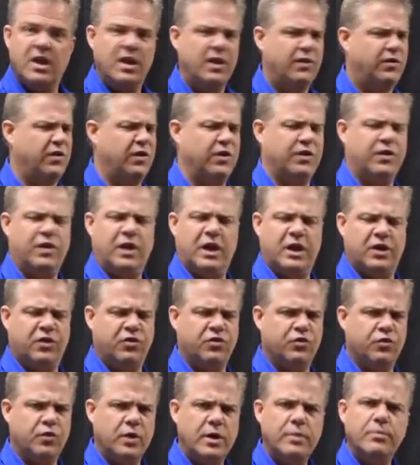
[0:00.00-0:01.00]
it's
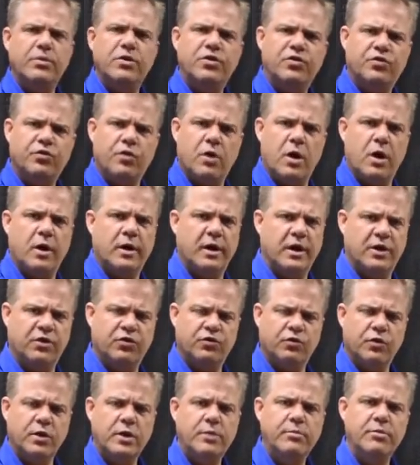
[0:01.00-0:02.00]
extremely strong,
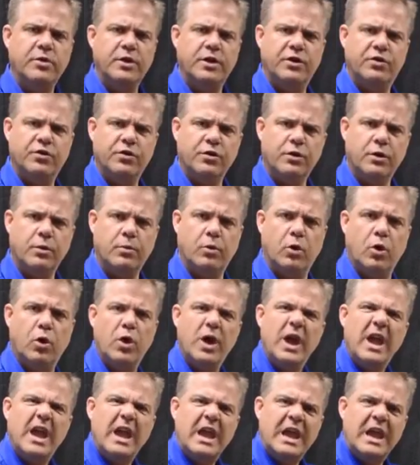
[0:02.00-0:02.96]
extremely durable.